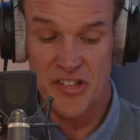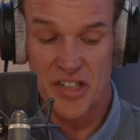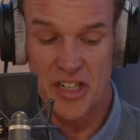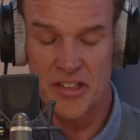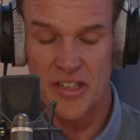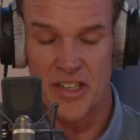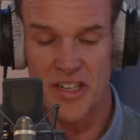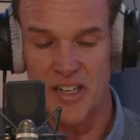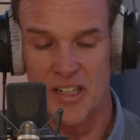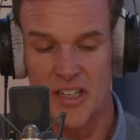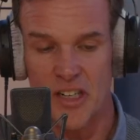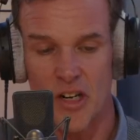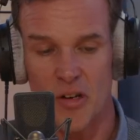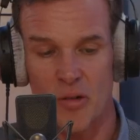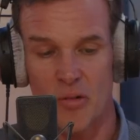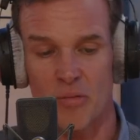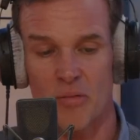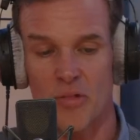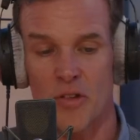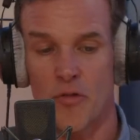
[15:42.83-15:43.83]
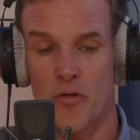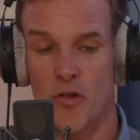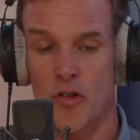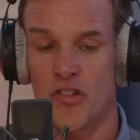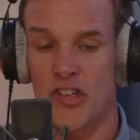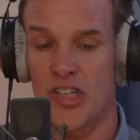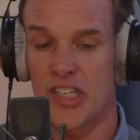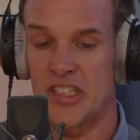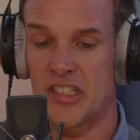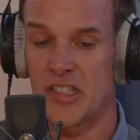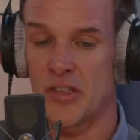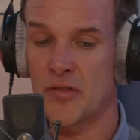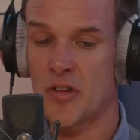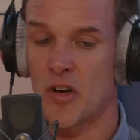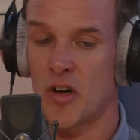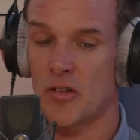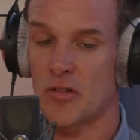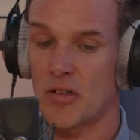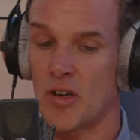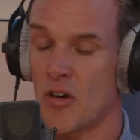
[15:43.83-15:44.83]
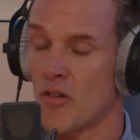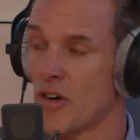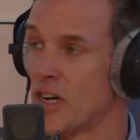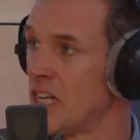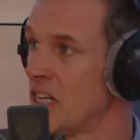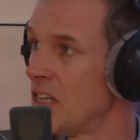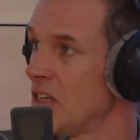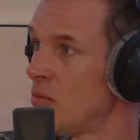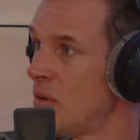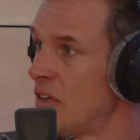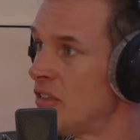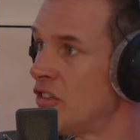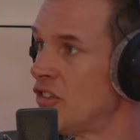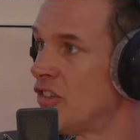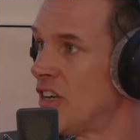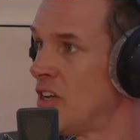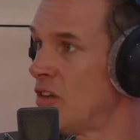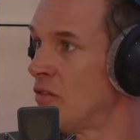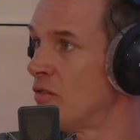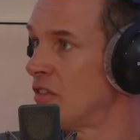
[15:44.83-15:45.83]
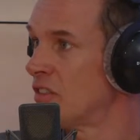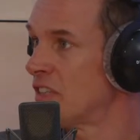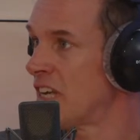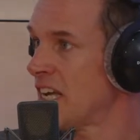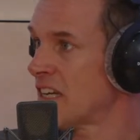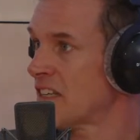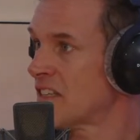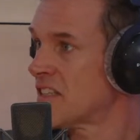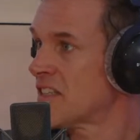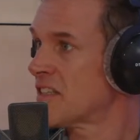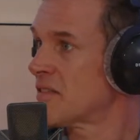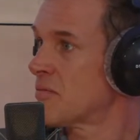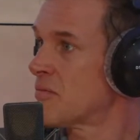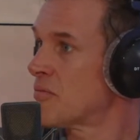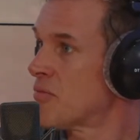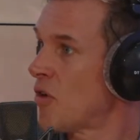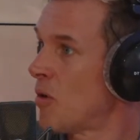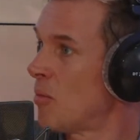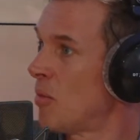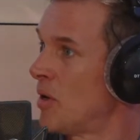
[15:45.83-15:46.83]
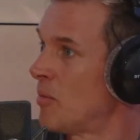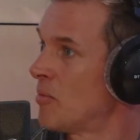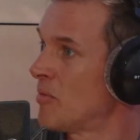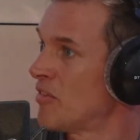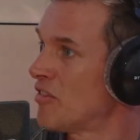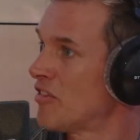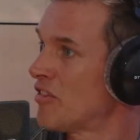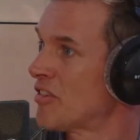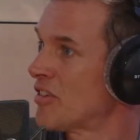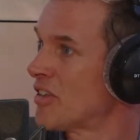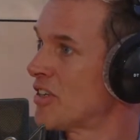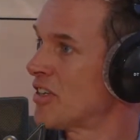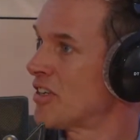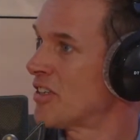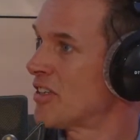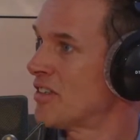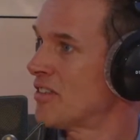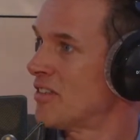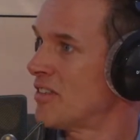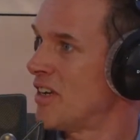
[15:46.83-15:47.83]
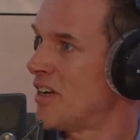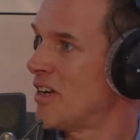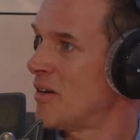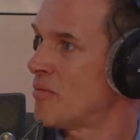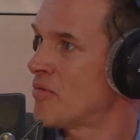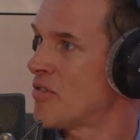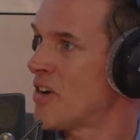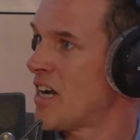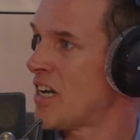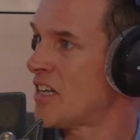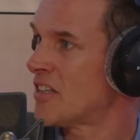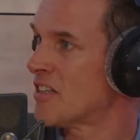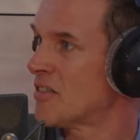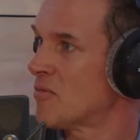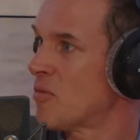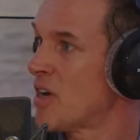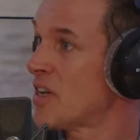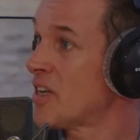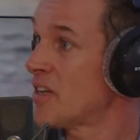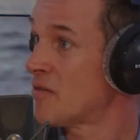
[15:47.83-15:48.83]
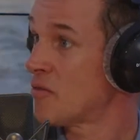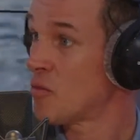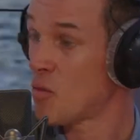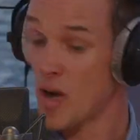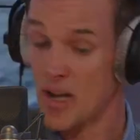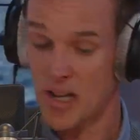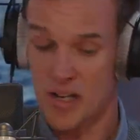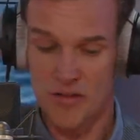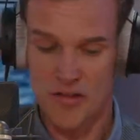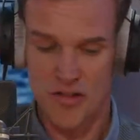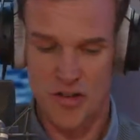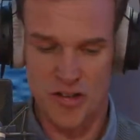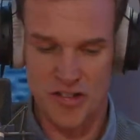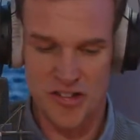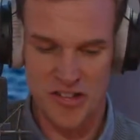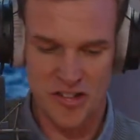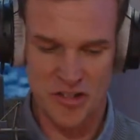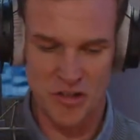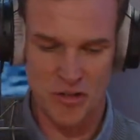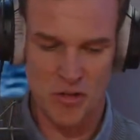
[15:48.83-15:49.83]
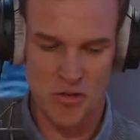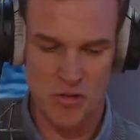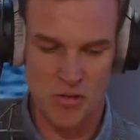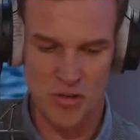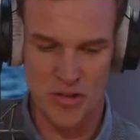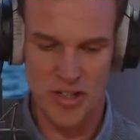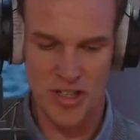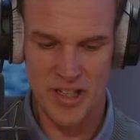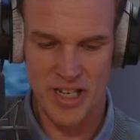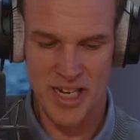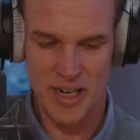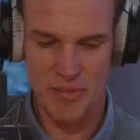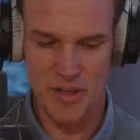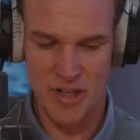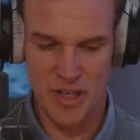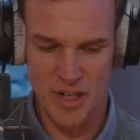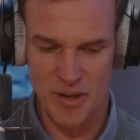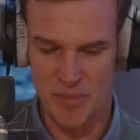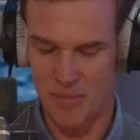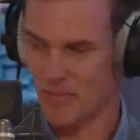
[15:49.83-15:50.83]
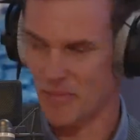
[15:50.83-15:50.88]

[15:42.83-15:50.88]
And the Fujis, you've got Lauryn Hill went to jail for tax problems. Praz, Wycliffe Jean's still cool. Nothing happened to him.